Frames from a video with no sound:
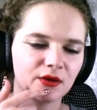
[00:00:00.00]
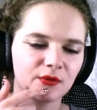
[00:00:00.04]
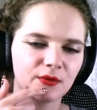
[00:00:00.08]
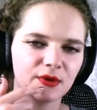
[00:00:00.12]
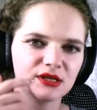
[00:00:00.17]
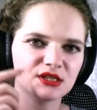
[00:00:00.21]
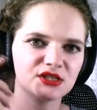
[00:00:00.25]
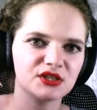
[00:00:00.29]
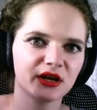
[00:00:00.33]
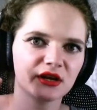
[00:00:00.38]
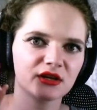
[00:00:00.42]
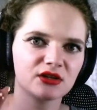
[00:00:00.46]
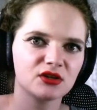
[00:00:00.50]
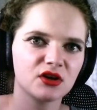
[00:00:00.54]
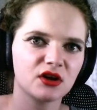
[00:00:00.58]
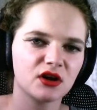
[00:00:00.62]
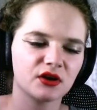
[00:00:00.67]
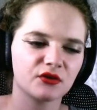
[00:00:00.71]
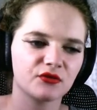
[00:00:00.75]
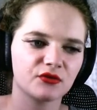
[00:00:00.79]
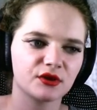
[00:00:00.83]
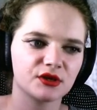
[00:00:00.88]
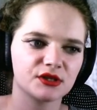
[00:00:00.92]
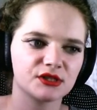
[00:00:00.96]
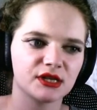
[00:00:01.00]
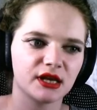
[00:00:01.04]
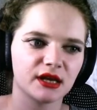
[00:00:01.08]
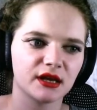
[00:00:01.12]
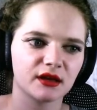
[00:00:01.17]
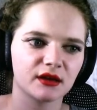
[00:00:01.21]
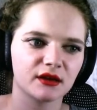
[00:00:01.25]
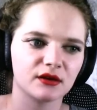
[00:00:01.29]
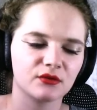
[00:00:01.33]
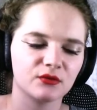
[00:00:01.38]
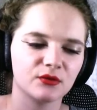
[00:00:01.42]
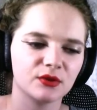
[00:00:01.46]
It went tick-tock for a
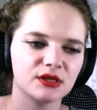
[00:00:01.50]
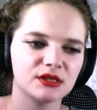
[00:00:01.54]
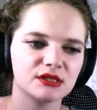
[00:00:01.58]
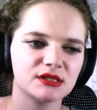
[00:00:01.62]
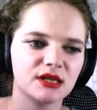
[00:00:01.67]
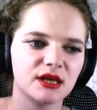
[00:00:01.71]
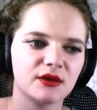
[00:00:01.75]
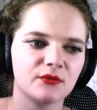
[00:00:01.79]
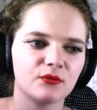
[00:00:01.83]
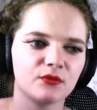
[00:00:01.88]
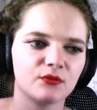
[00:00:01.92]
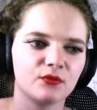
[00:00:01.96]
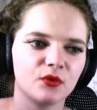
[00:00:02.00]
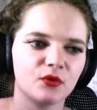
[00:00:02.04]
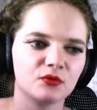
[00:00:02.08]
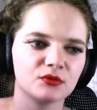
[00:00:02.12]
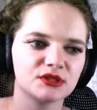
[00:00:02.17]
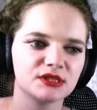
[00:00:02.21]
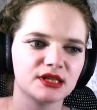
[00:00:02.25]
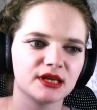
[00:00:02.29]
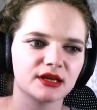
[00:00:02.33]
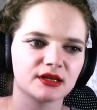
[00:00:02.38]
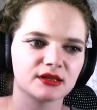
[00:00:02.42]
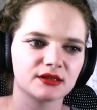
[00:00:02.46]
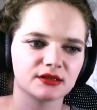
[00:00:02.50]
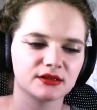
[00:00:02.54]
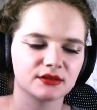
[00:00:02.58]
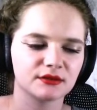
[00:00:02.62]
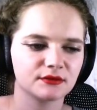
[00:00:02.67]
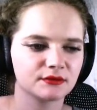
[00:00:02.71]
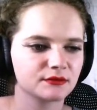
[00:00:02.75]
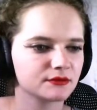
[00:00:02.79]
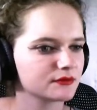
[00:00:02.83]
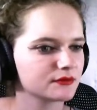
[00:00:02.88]
second. What is that? What was that?